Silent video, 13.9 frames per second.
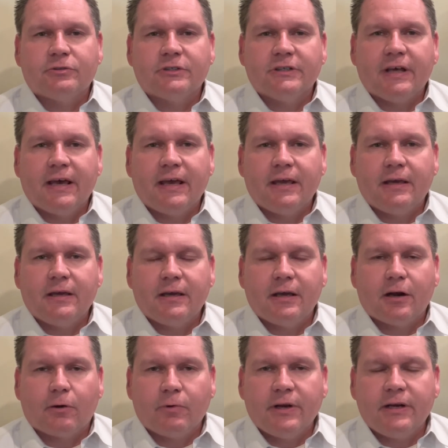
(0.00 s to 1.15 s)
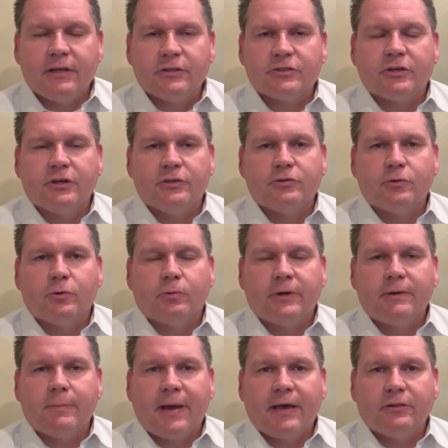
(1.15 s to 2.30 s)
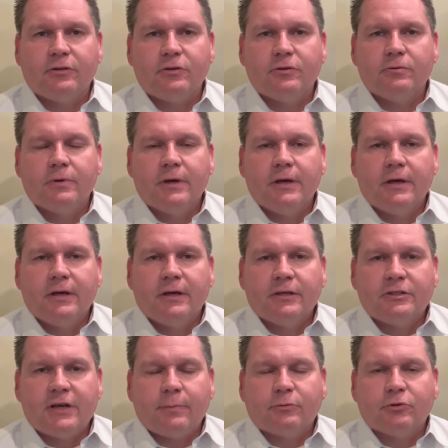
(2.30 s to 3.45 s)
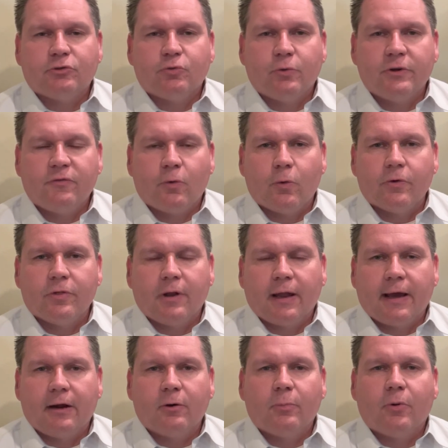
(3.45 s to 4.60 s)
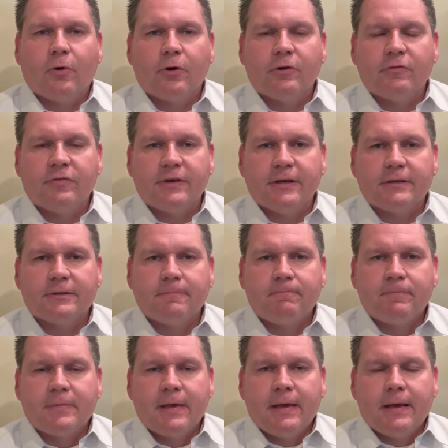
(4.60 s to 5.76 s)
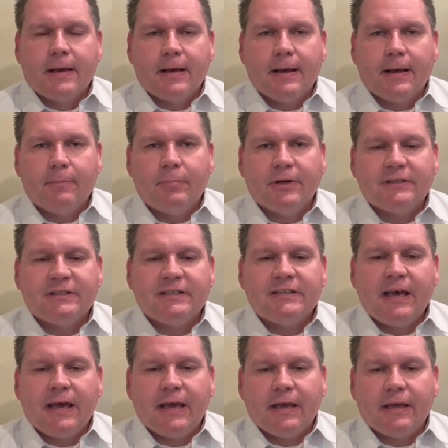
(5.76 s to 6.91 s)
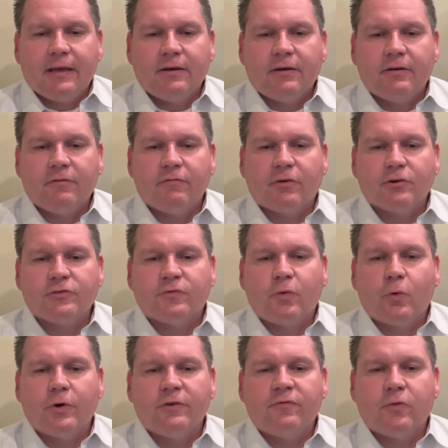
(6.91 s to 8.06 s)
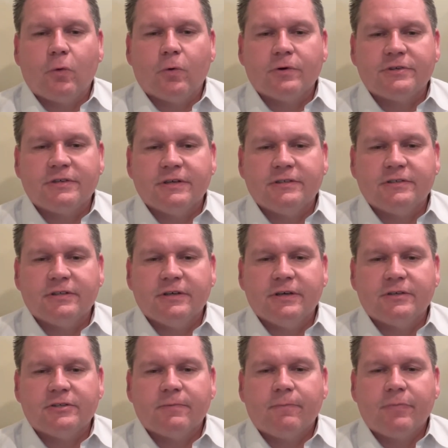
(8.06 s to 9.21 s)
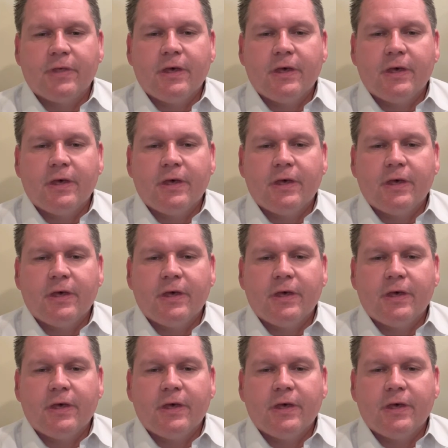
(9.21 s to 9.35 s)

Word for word: Today in our reading schedule, we'll read Matthew chapter 24, the latter part of it, uh, but today, verse 44 says this,